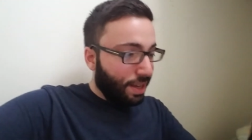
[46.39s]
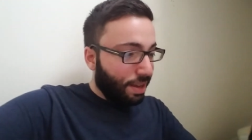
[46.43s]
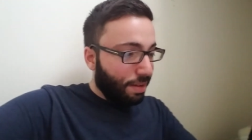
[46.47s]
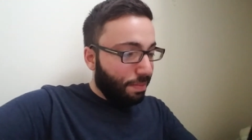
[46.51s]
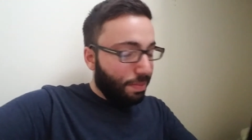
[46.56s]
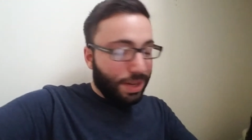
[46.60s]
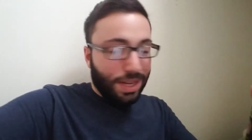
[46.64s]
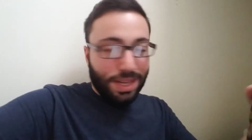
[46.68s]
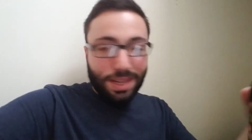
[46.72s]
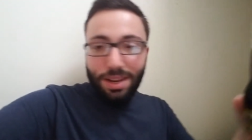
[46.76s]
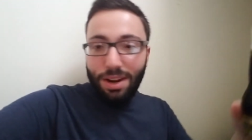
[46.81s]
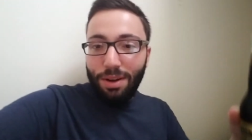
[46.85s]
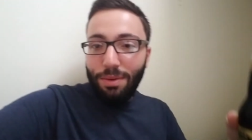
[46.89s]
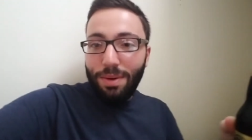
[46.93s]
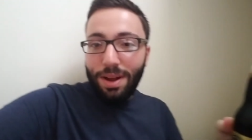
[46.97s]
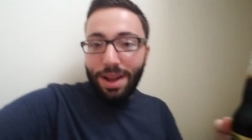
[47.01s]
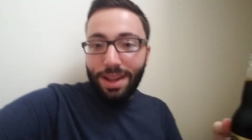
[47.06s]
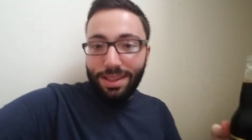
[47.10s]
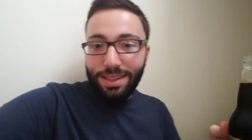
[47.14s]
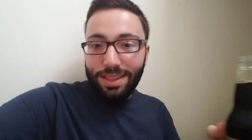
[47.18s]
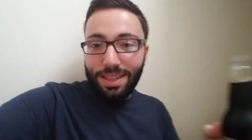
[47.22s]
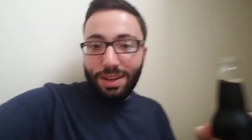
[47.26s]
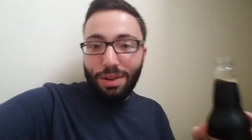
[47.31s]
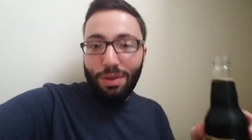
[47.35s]
But you know
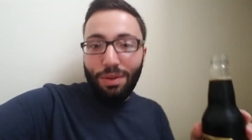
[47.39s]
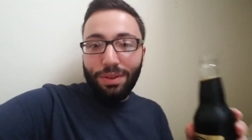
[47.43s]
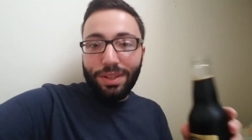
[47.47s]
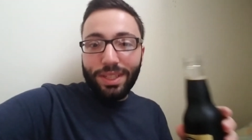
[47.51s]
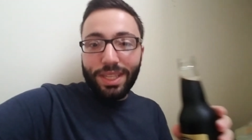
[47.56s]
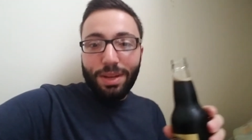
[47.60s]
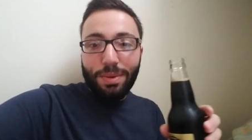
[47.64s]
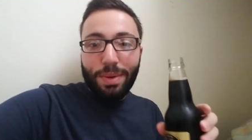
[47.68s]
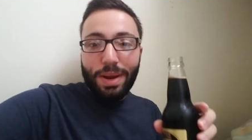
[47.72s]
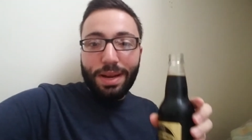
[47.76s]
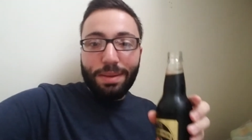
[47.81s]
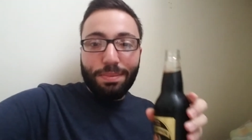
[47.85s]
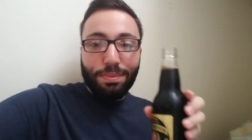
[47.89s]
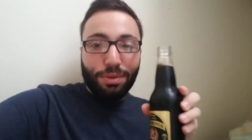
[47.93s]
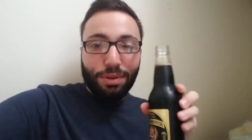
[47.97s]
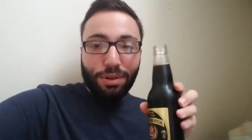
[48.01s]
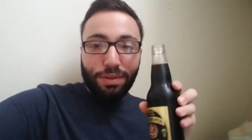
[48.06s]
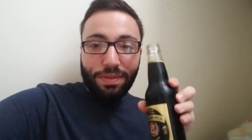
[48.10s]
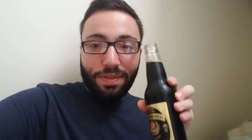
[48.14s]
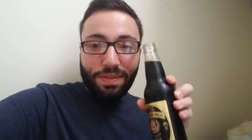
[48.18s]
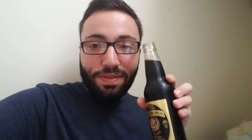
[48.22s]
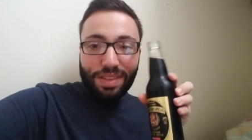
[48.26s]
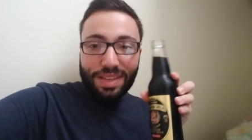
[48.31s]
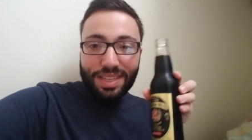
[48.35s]
what? The only way to
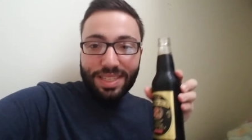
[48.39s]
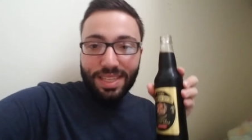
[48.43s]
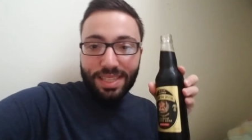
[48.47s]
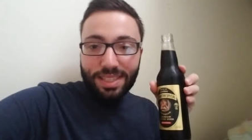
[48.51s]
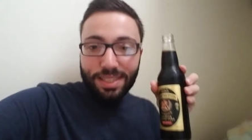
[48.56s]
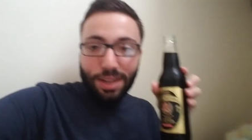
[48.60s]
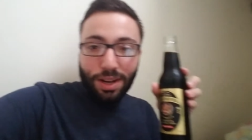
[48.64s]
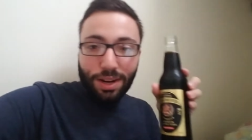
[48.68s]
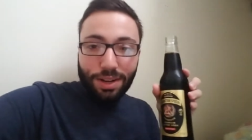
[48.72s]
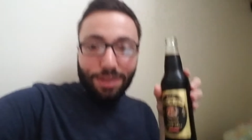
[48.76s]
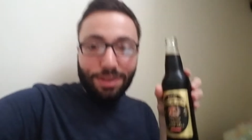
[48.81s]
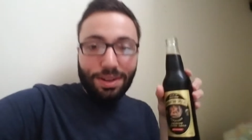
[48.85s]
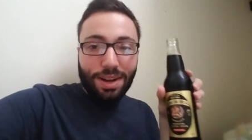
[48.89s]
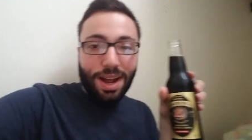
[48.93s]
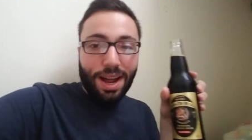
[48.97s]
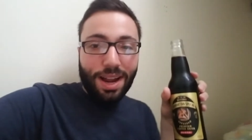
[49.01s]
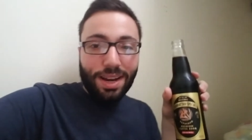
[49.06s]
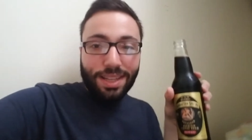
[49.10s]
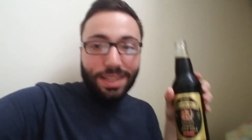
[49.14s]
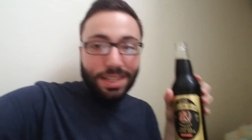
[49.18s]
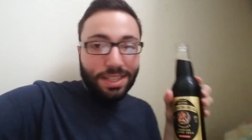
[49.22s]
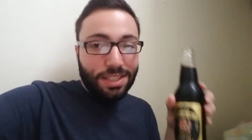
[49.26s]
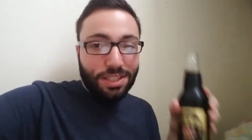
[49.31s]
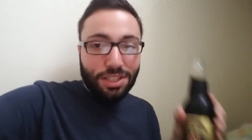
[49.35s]
prove if this is good or
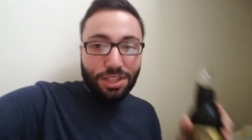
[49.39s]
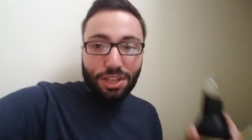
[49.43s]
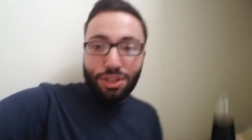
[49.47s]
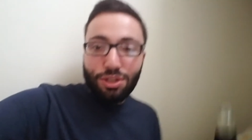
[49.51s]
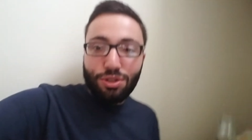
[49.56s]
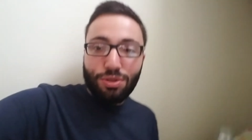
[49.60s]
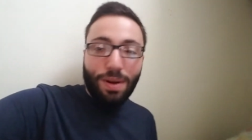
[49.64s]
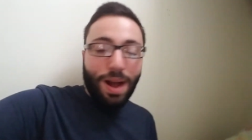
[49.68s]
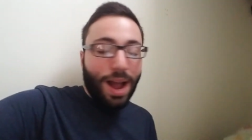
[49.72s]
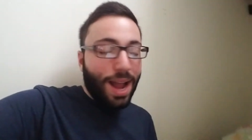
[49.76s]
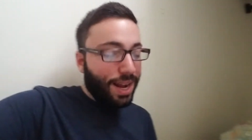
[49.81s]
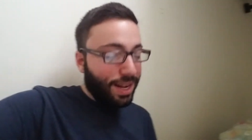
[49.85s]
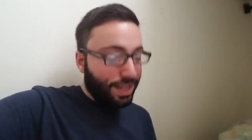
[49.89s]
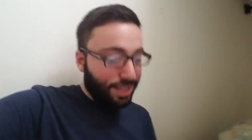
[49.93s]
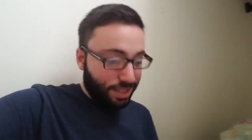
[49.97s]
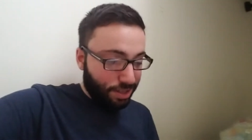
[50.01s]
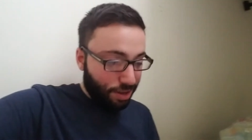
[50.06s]
not is to try it.